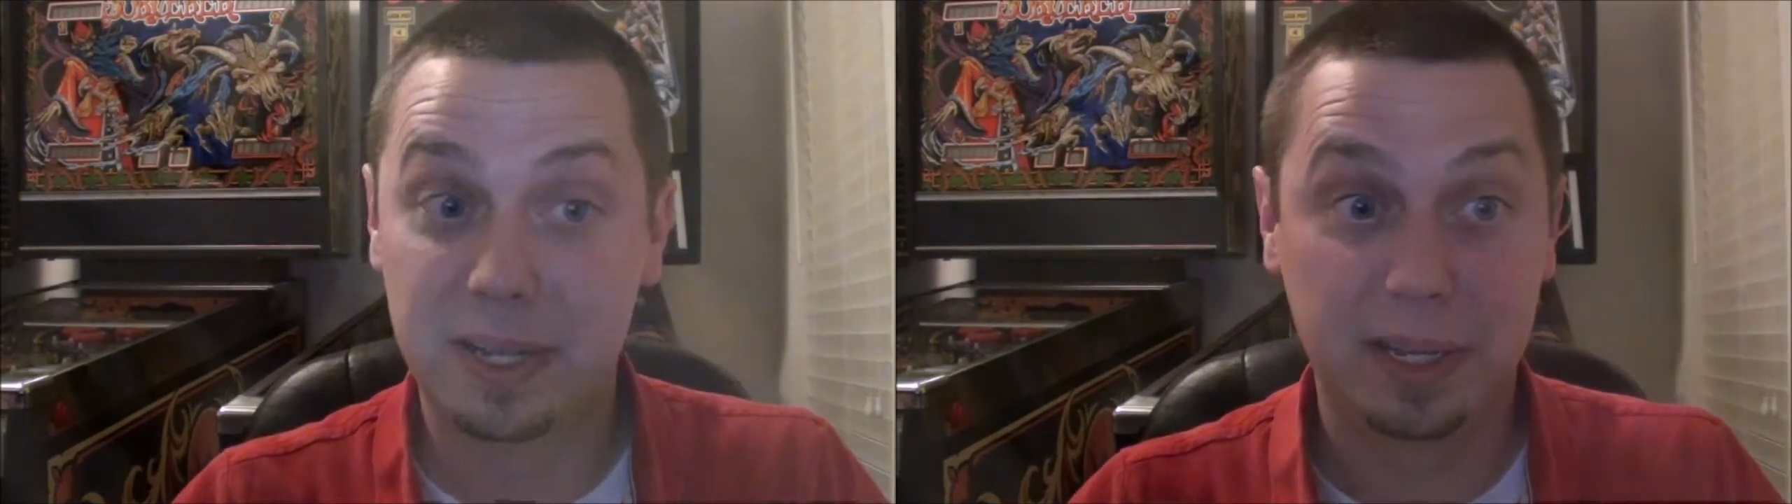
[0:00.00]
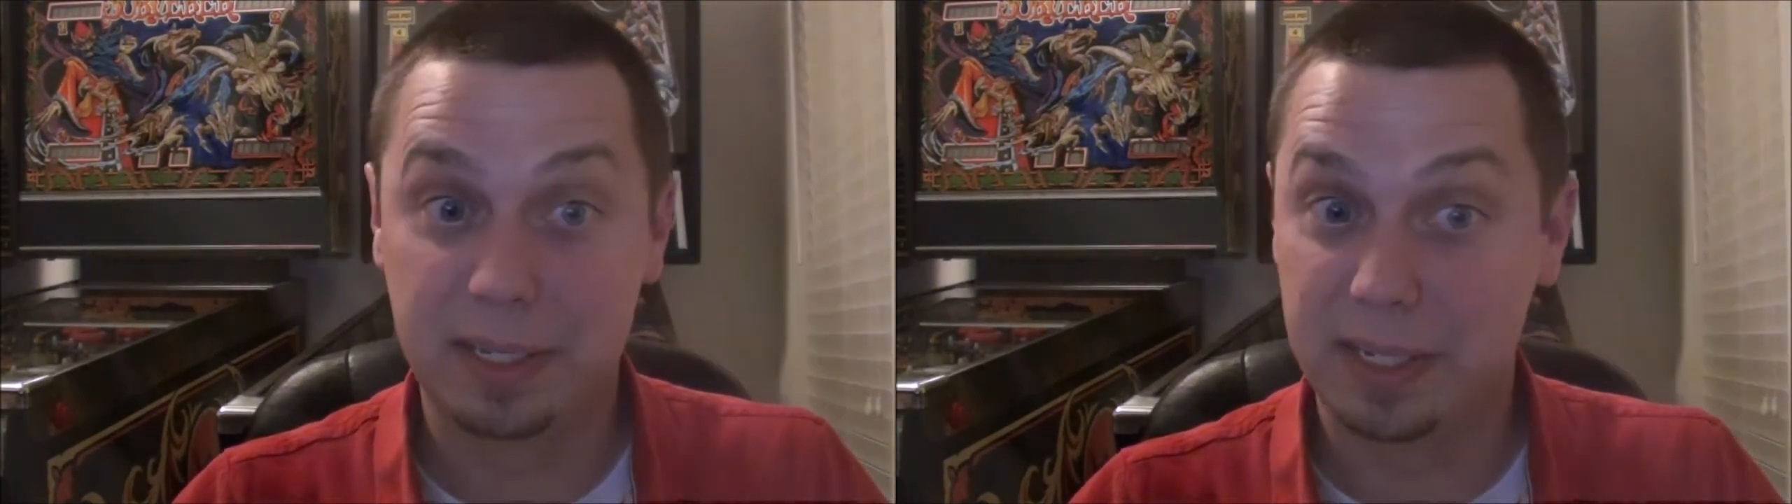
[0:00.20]

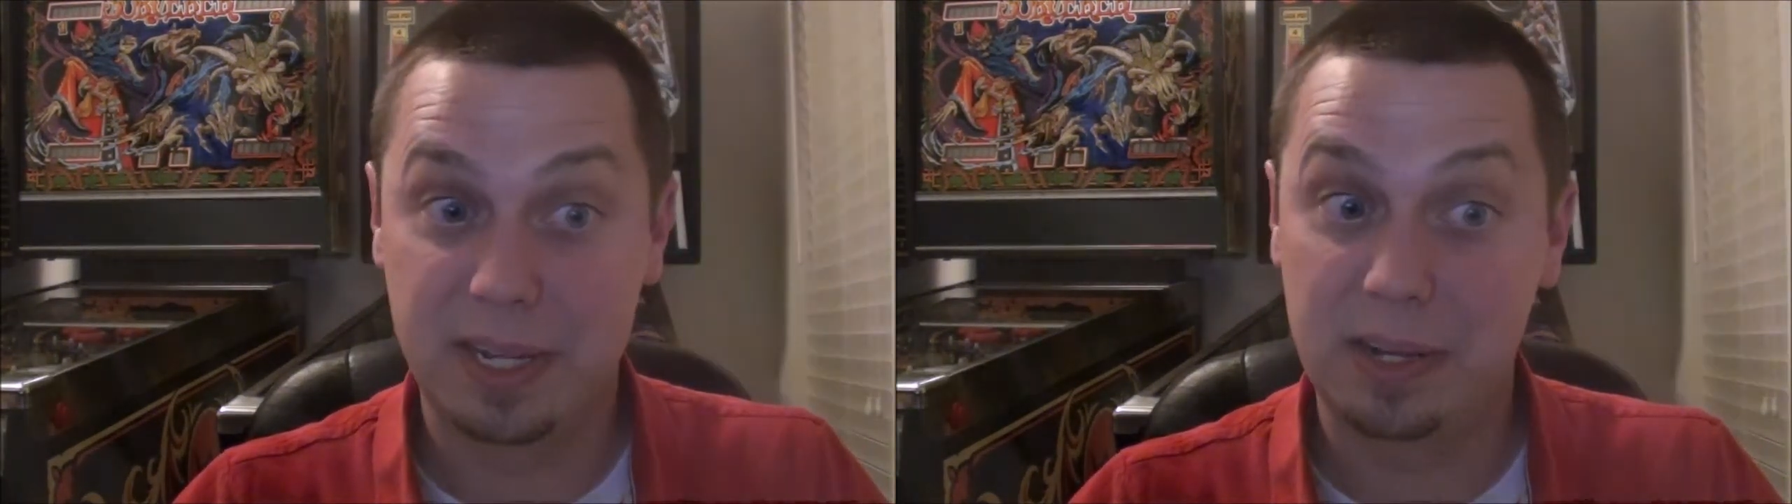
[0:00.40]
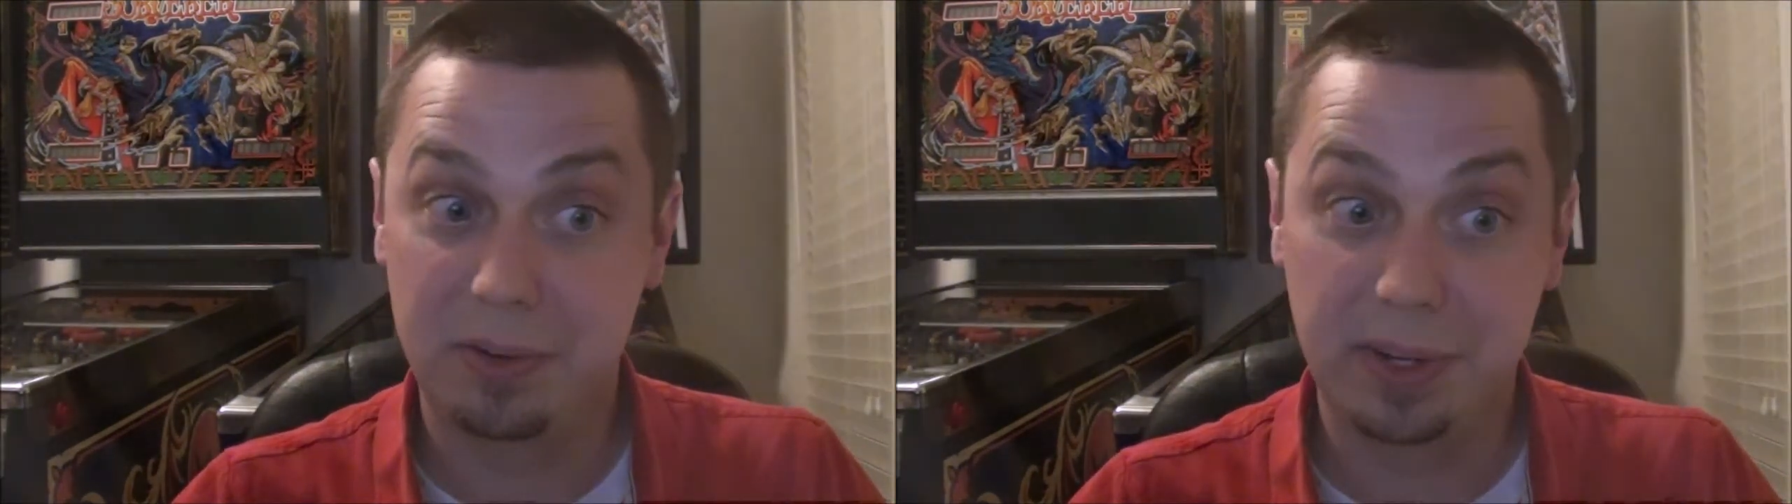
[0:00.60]
because it's
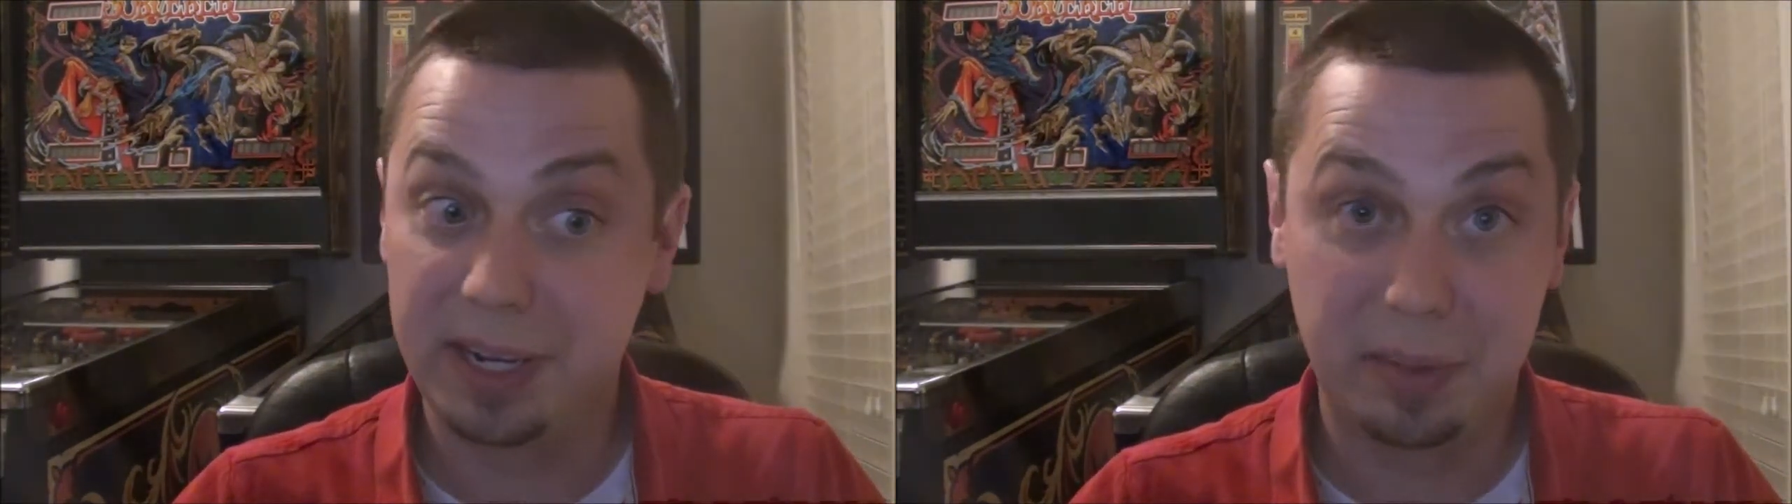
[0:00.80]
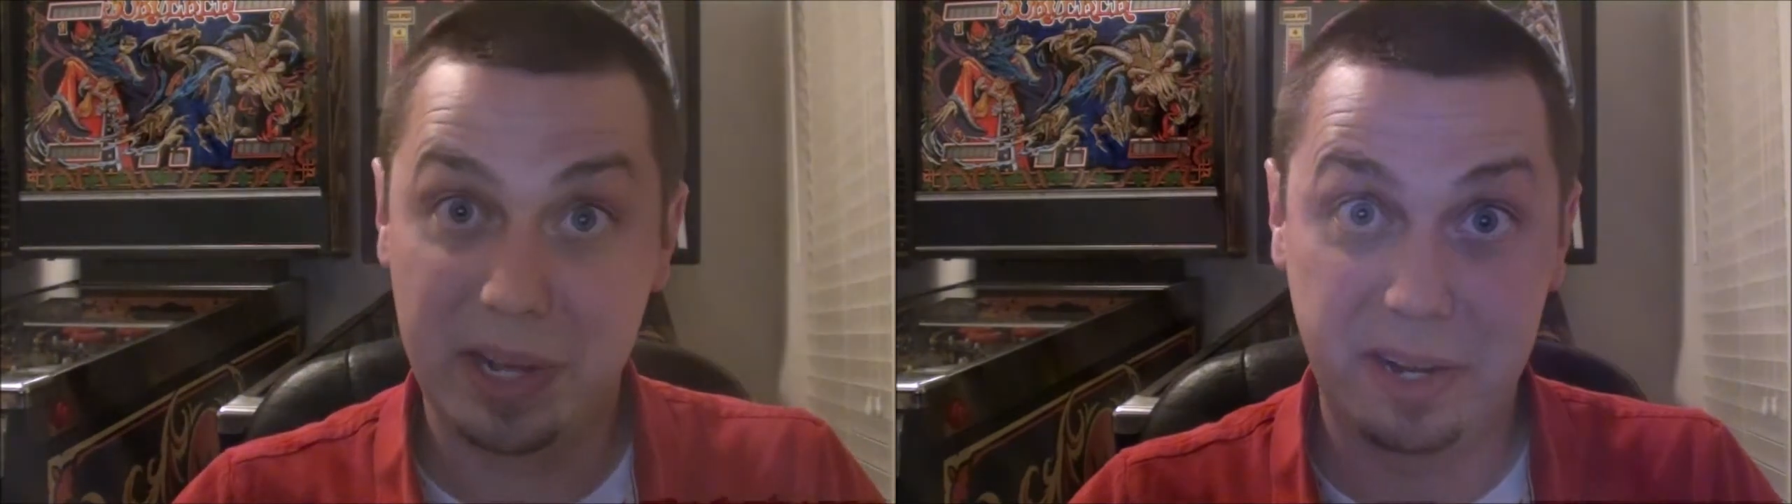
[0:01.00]
not going to get
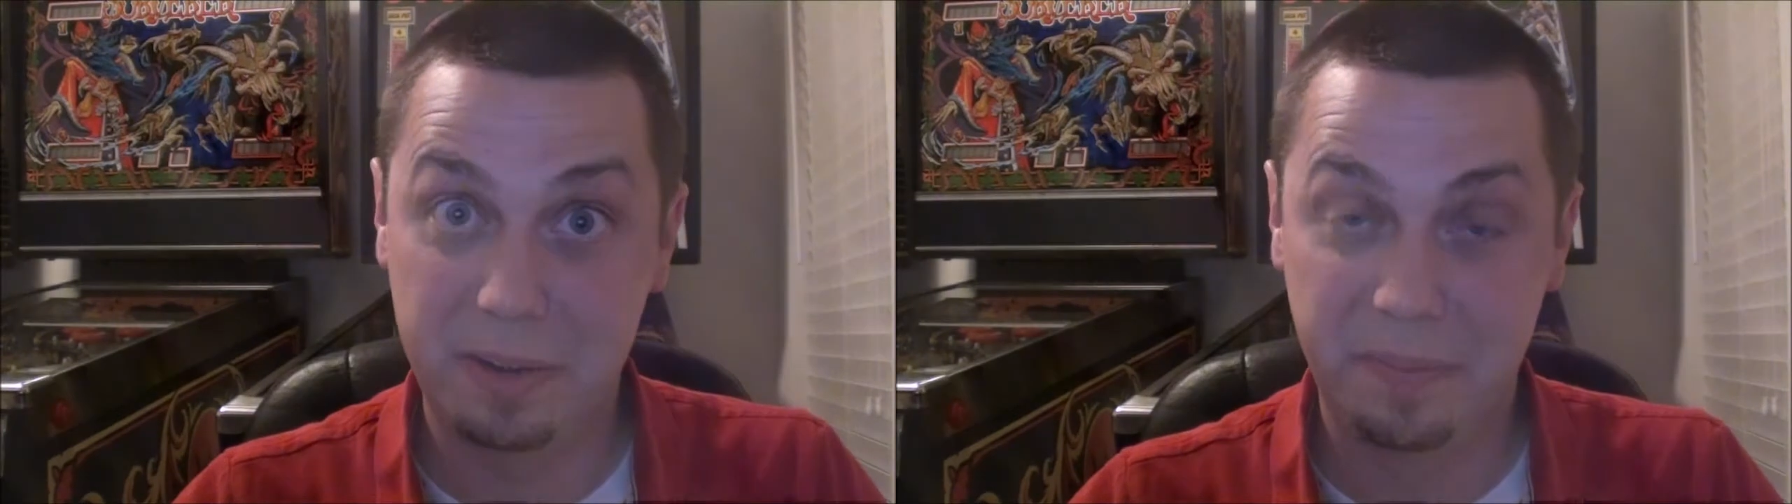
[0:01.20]
any better,